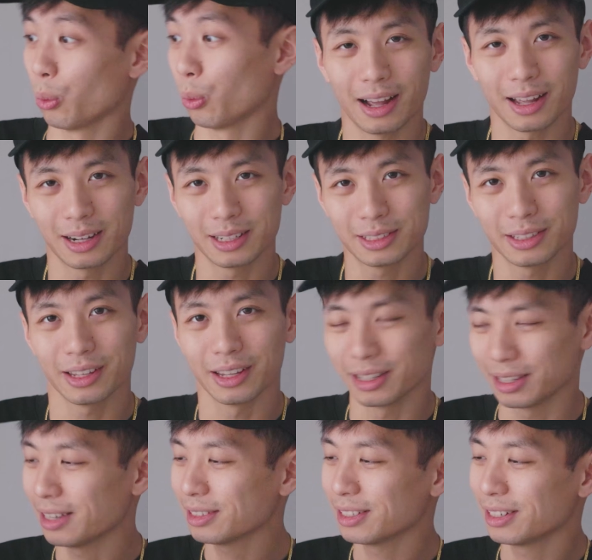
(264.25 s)
I gotta say,
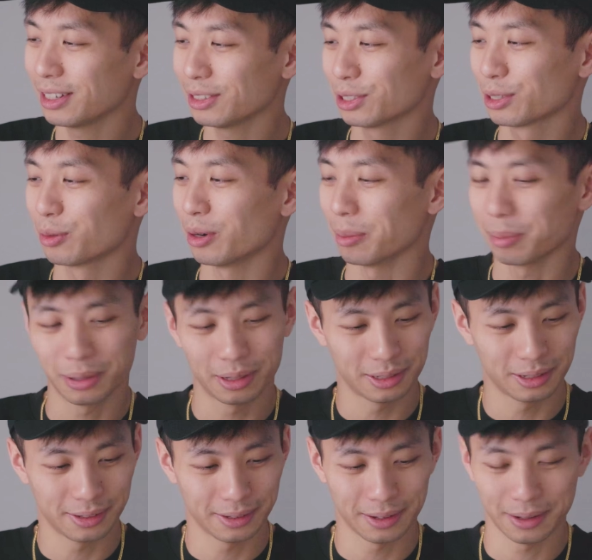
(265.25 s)
it has a nice grip.
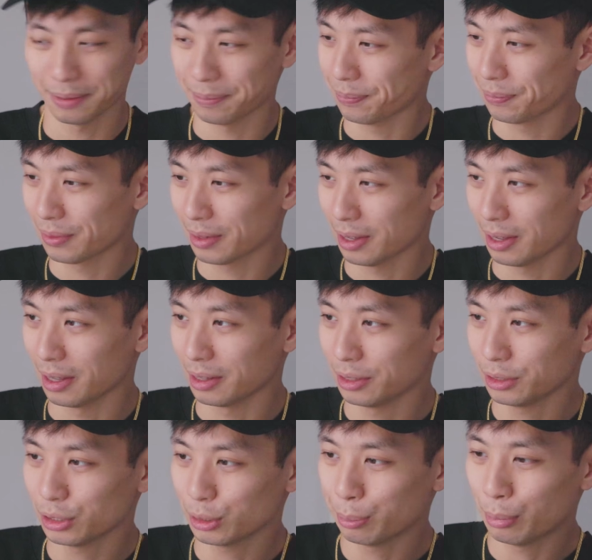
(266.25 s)
And
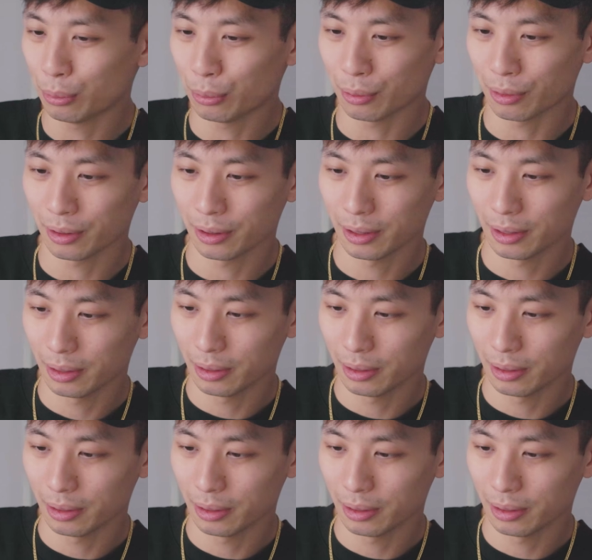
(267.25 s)
let's just pour